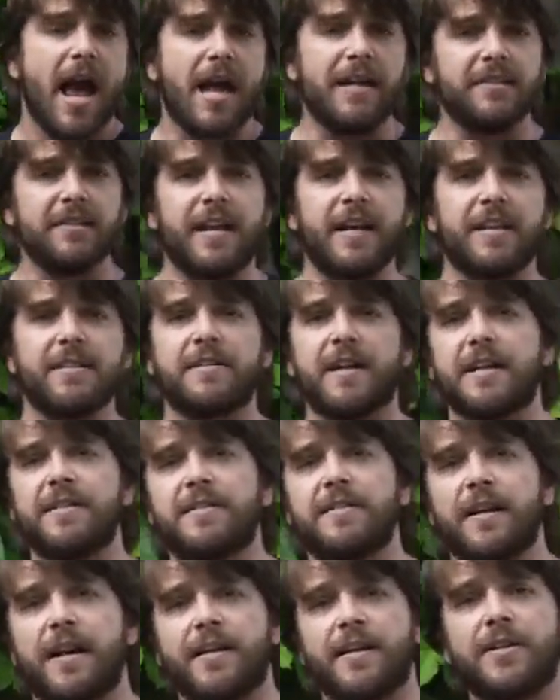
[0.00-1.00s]
I think this
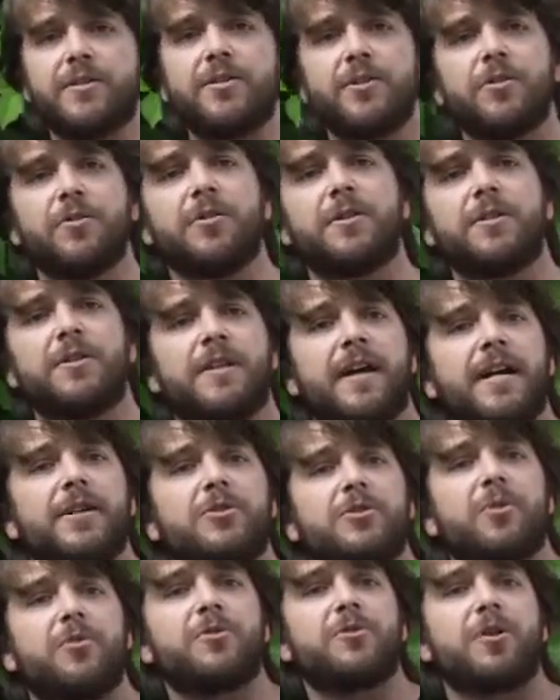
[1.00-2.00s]
footage works pretty well.
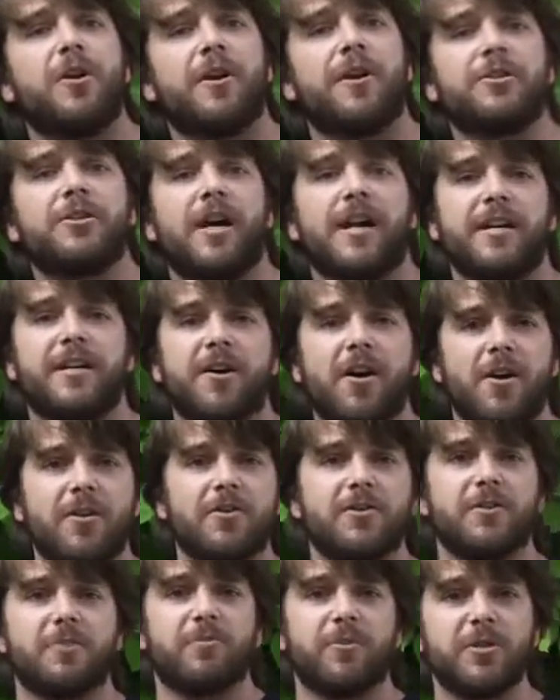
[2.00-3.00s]
I think the fact that we're both
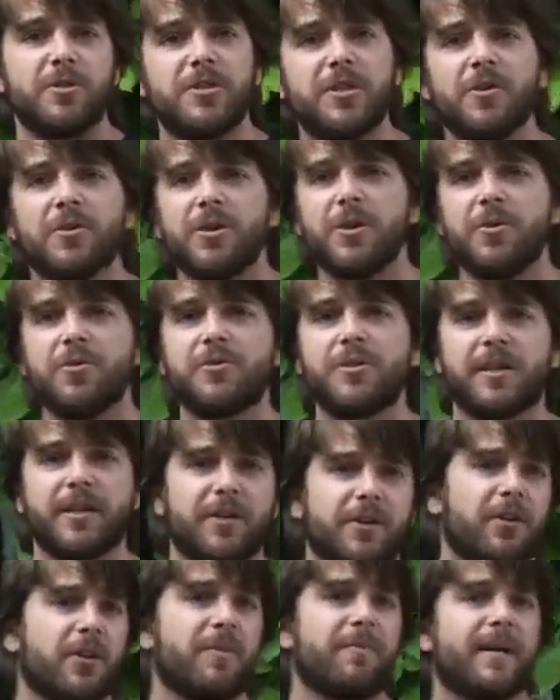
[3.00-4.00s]
moving
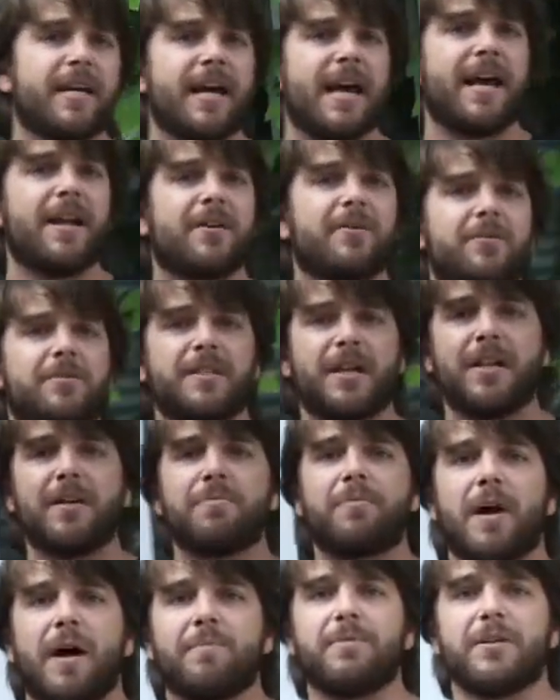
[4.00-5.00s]
actually masks the
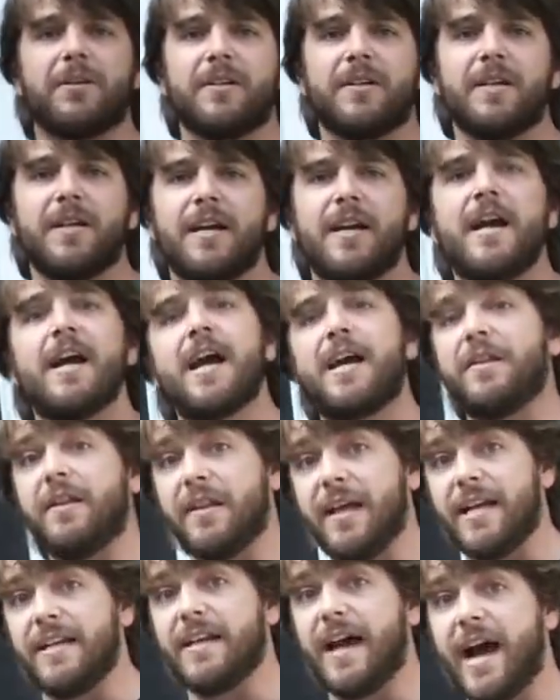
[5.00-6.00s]
fact that he's looking slightly
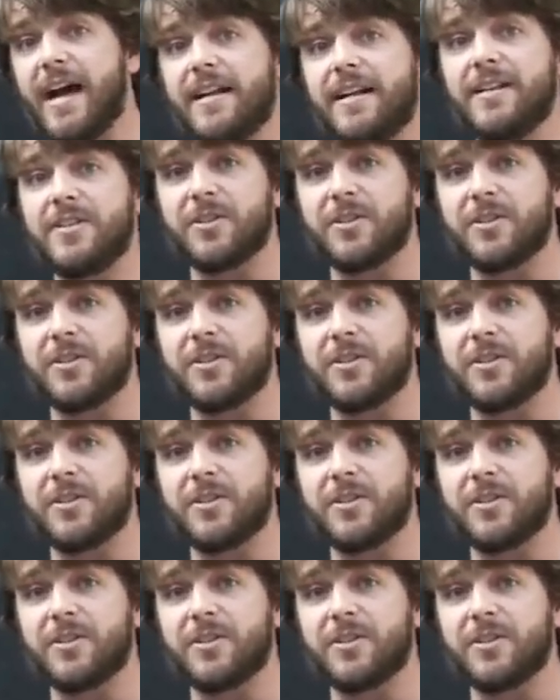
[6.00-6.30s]
off camera.